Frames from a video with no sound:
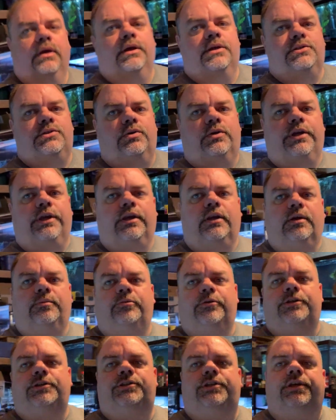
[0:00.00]
So again, I
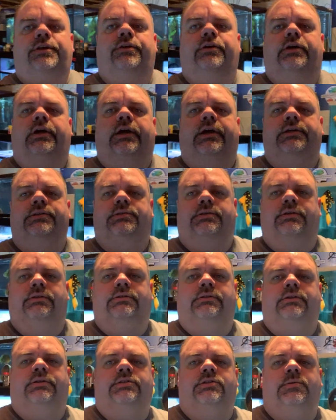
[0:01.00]
appreciate you guys
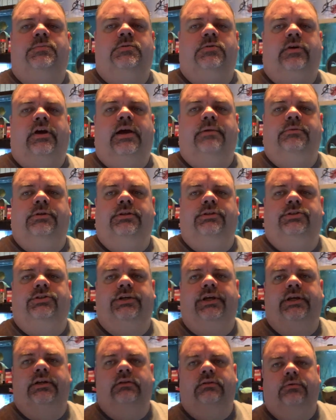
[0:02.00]
that uh, subscribe to this
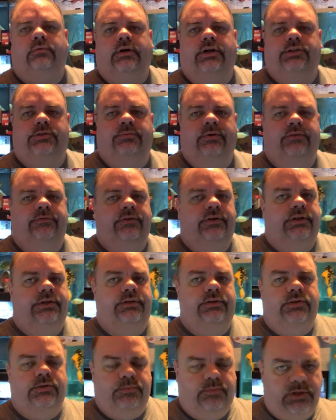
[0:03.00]
channel and watch my
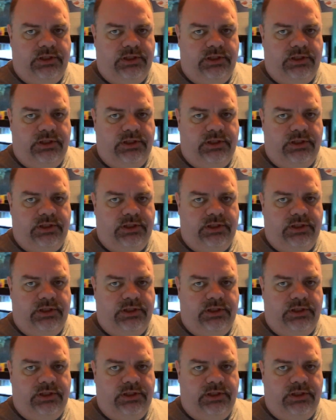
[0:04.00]
videos.